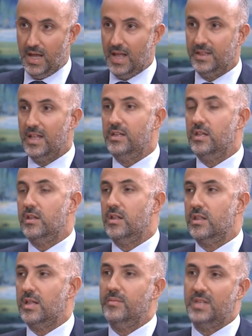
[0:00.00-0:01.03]
and that is
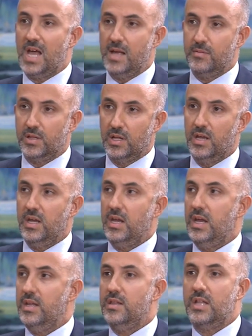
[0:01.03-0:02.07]
sometimes
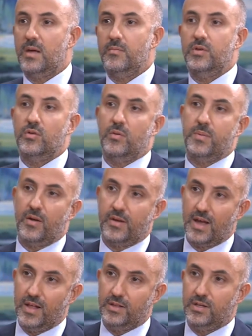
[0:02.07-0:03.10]
in some European
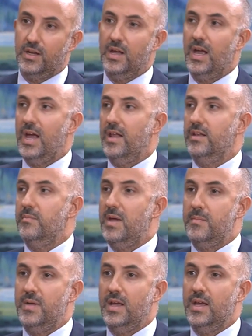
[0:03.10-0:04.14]
country and
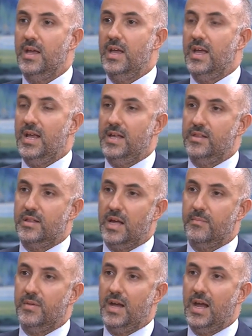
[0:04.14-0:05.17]
maybe in
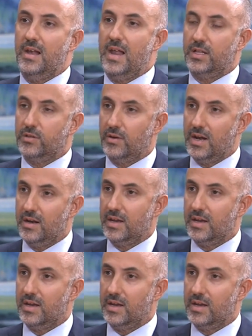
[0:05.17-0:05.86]
some electoral